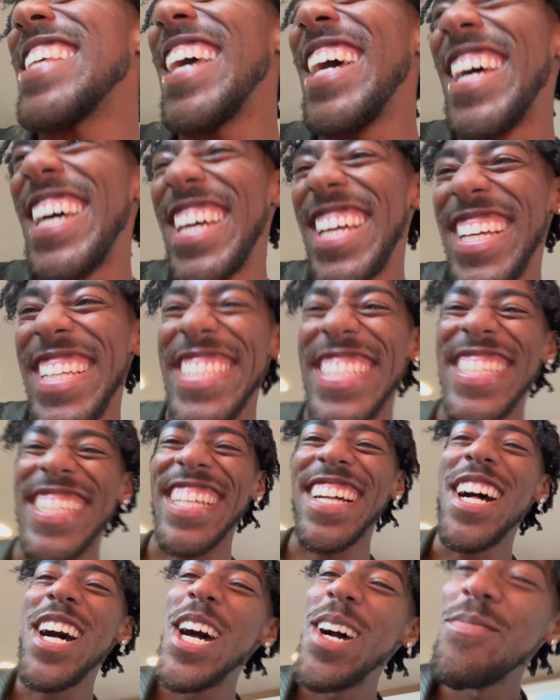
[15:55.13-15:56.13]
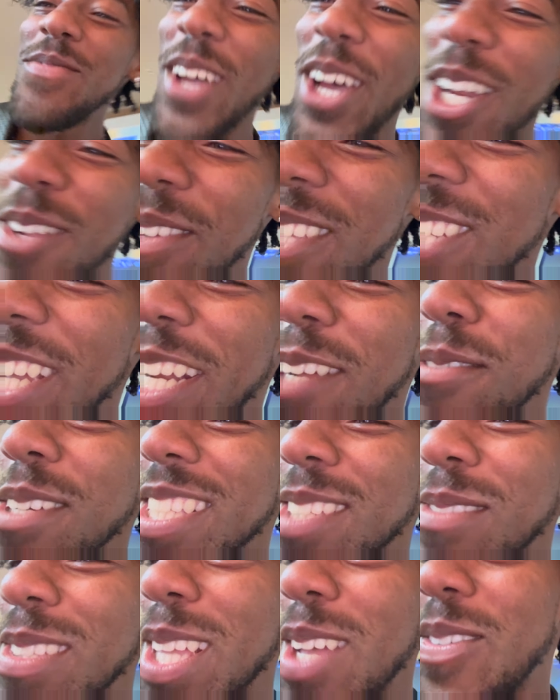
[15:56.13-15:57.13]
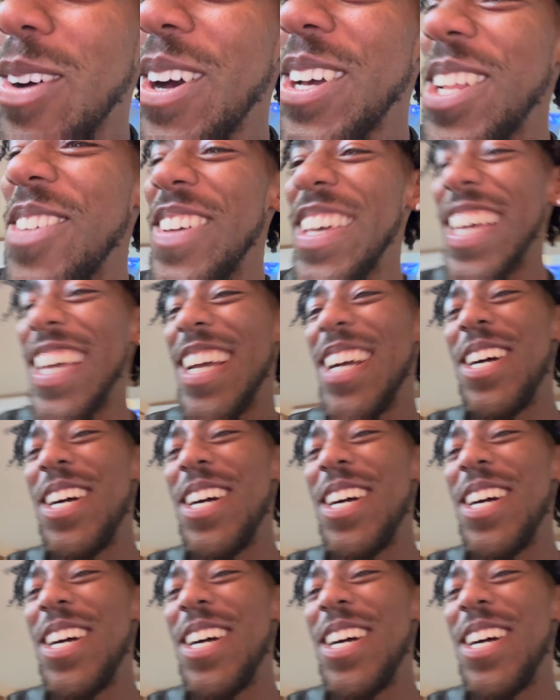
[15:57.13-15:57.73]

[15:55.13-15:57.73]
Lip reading: I ought to be trying to put some stuff onto me.